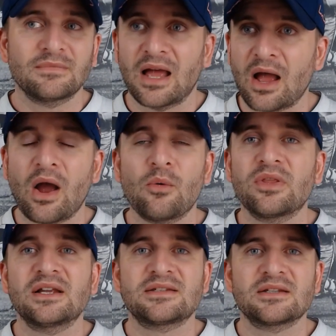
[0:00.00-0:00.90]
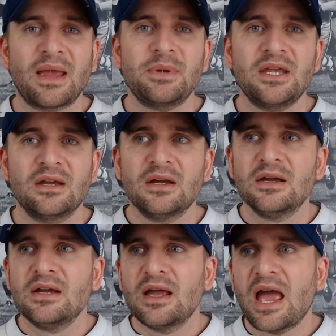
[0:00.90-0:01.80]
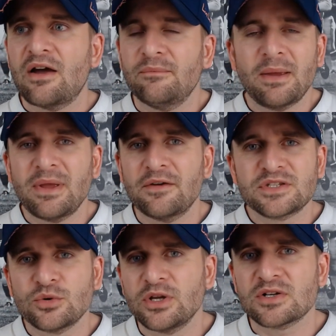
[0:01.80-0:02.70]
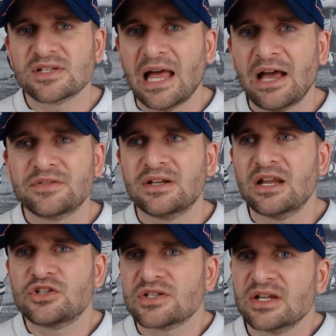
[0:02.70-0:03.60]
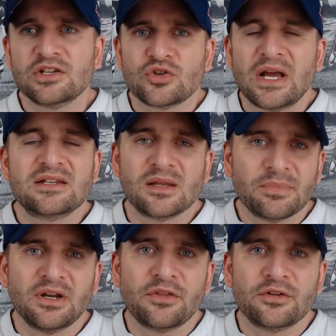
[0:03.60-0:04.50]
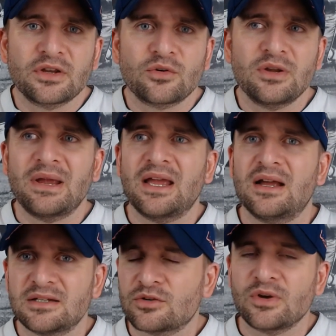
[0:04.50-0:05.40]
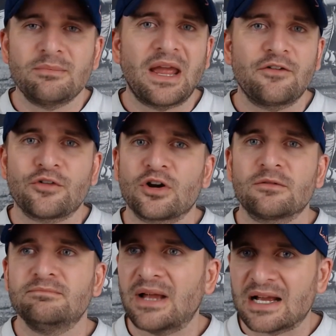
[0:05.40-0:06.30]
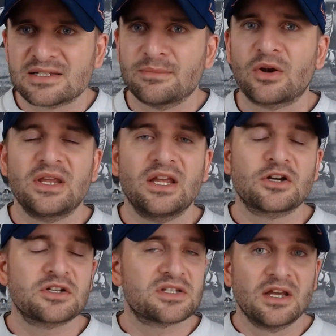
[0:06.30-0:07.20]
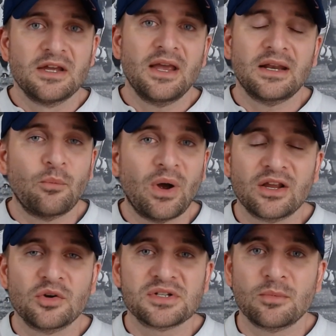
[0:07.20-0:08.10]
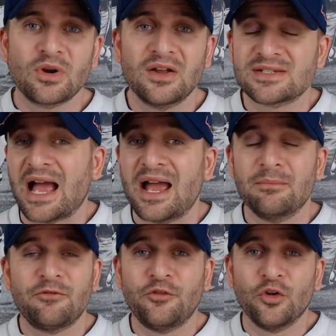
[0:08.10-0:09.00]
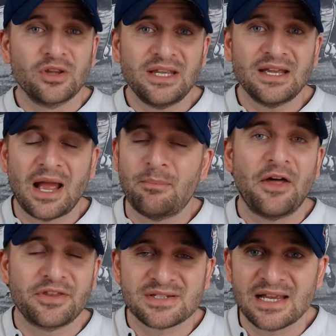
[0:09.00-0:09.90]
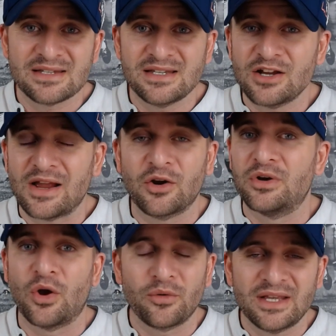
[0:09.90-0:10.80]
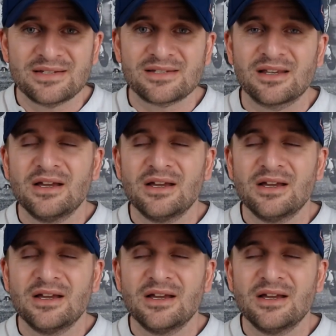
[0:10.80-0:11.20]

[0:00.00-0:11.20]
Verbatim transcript: I would like to maybe have, maybe have two years left and I'd just like to try something other than Green Bay. I did Green Bay for X amount of years and I want to go somewhere else. I am fully hypothesizing here. I don't know this,